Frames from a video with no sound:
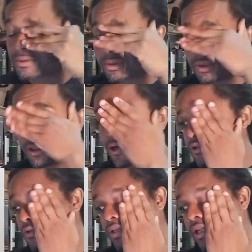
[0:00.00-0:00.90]
you know.
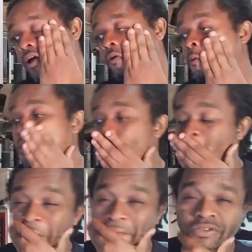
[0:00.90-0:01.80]
So now
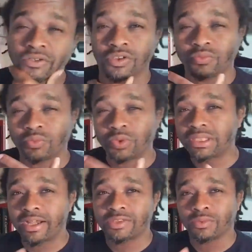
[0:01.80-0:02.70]
you start to realize when